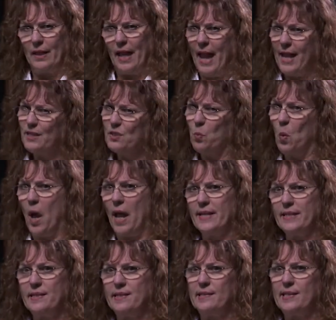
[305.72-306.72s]
X, Y,
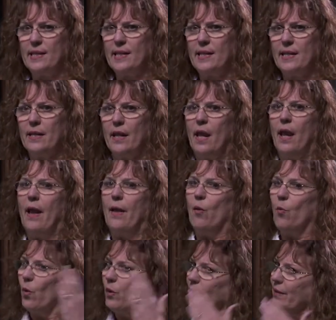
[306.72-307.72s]
and Z.
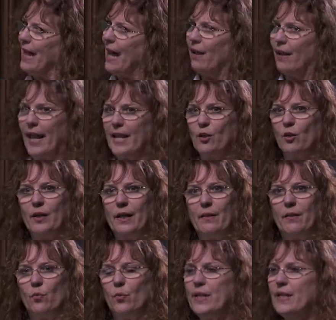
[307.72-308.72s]
Well, now later
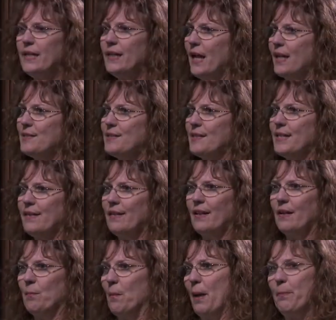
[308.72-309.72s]
in the reading, I see
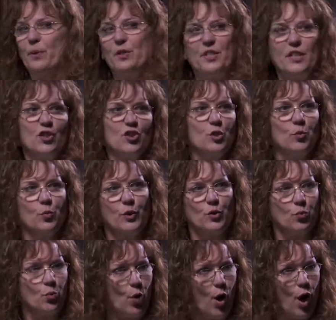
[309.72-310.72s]
that my prediction
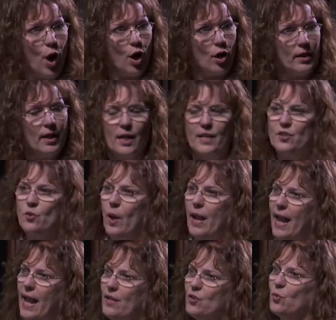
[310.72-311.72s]
was wrong, so I
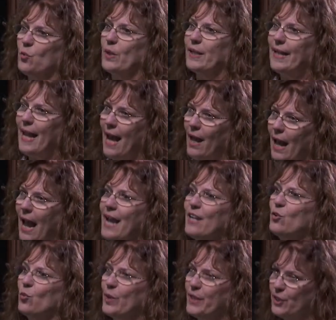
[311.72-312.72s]
had to
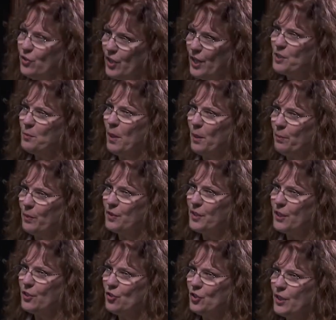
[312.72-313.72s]
readjust my
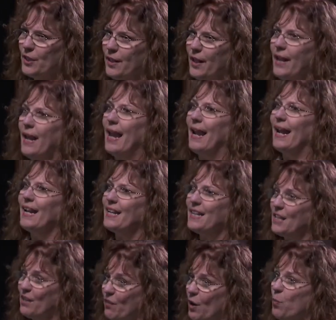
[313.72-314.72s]
prediction, and I had to
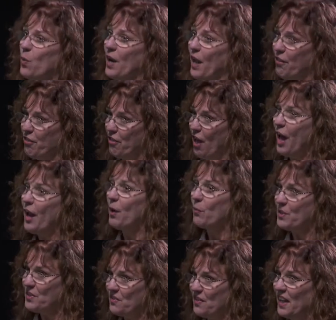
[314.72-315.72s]
give up what I thought I
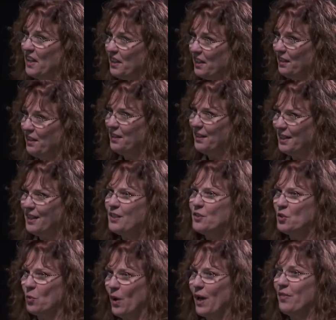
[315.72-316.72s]
was thinking
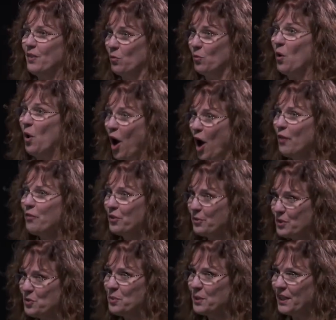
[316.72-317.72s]
to what the author
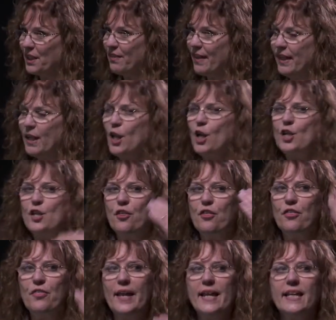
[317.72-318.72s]
is really thinking. You
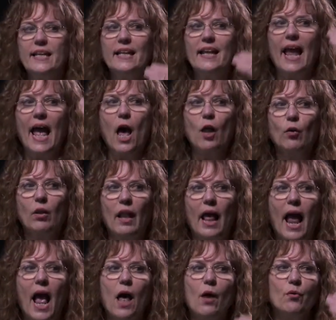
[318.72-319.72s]
think it out
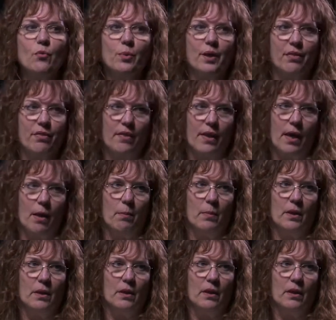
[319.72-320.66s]
loud with them.